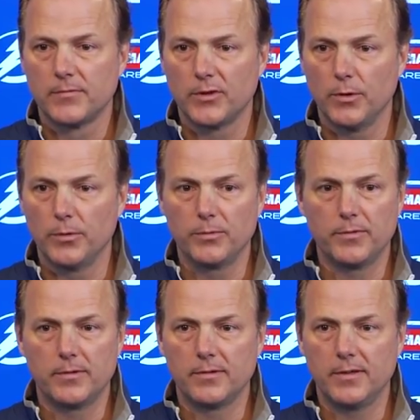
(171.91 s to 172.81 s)
So,
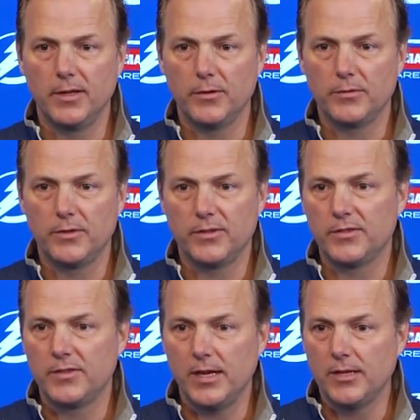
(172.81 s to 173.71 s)
you know,
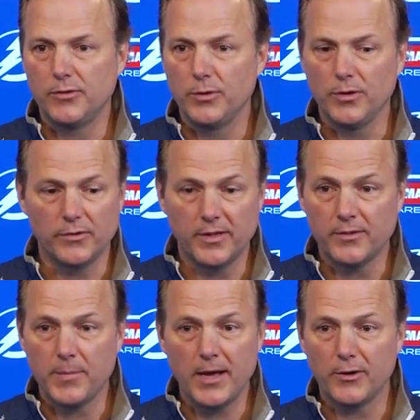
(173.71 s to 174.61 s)
just take 2 of those.
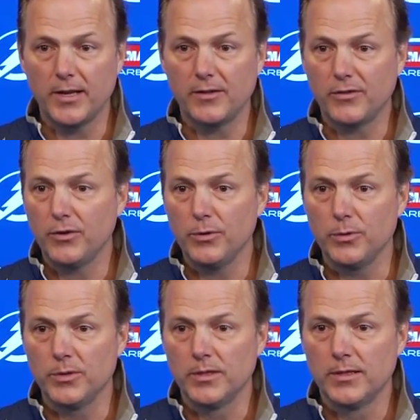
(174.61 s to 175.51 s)
Doesn't matter against
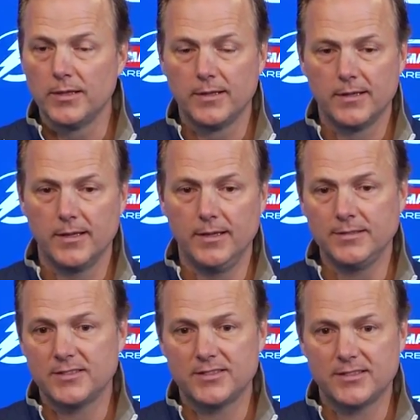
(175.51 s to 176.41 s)
2.
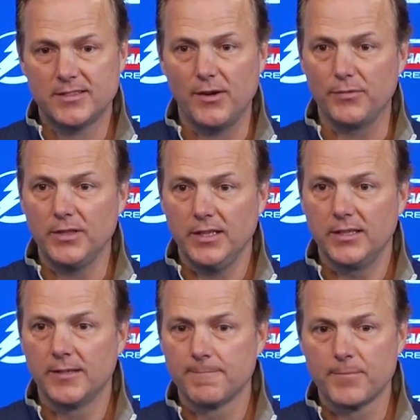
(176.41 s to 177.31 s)
This tough
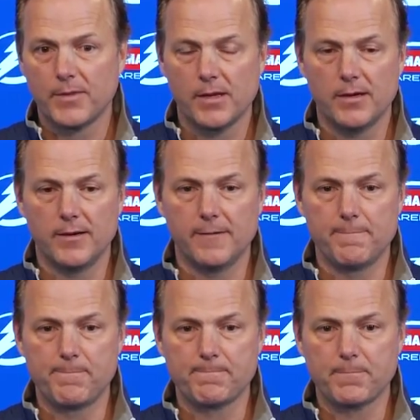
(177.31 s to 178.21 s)
league.
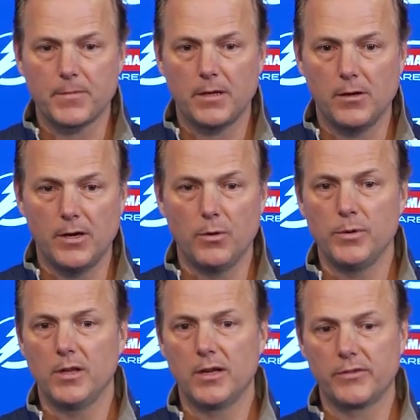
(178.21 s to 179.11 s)
You know, I know
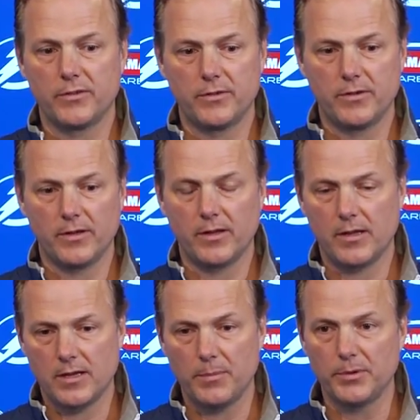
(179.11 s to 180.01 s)
we lost to
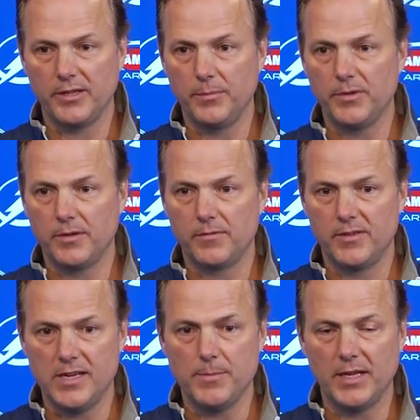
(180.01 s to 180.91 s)
a couple teams that
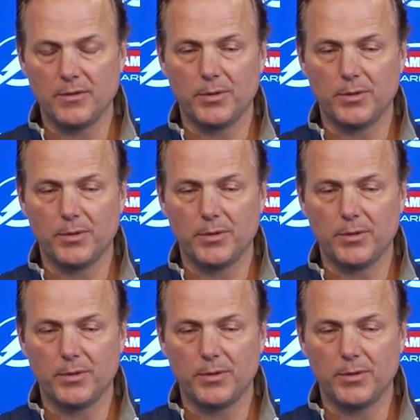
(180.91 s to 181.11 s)
didn't make the